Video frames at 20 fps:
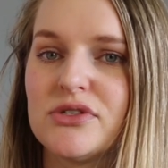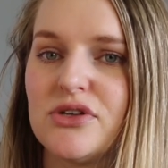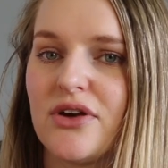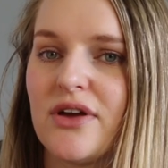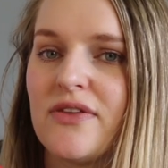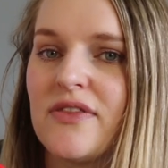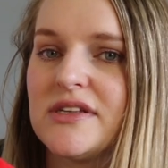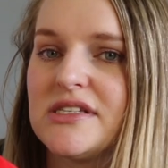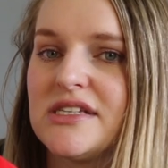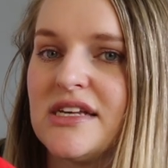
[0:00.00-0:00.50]

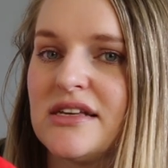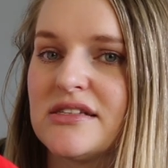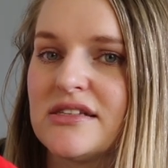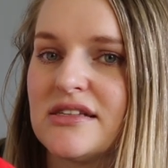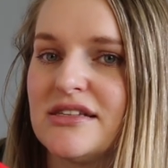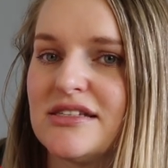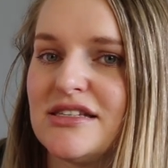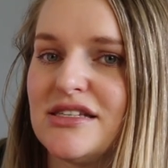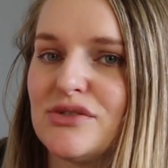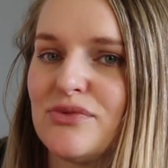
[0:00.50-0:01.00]
stocking this year.
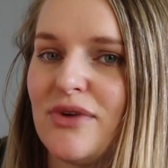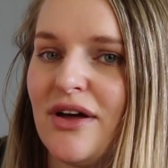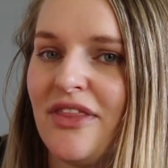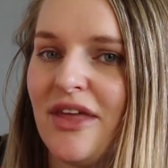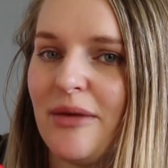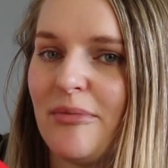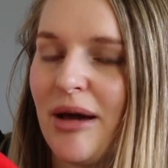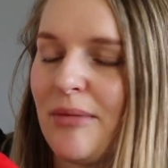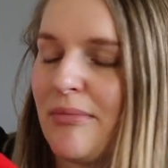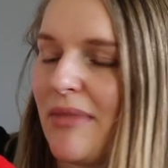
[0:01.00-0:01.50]
So this is one
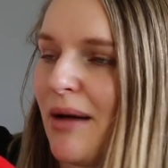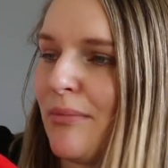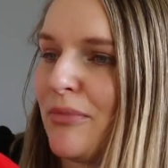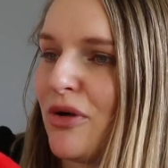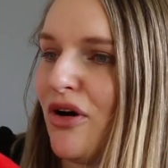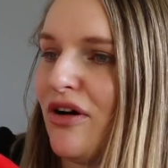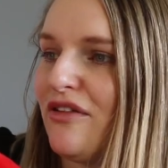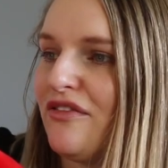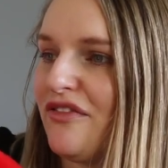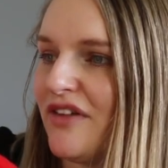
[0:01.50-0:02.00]
that my mum
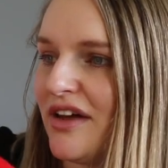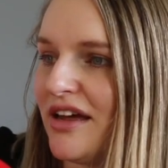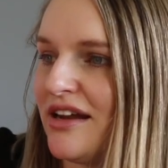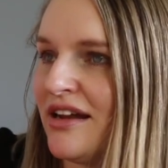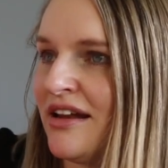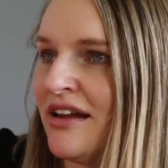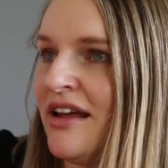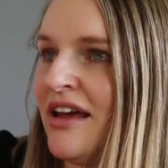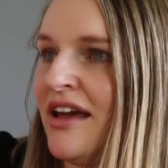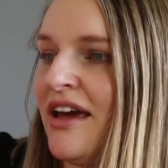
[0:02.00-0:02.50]
got
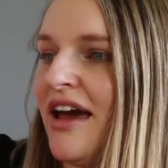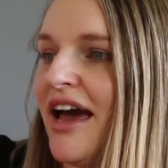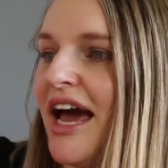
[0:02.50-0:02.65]
Finn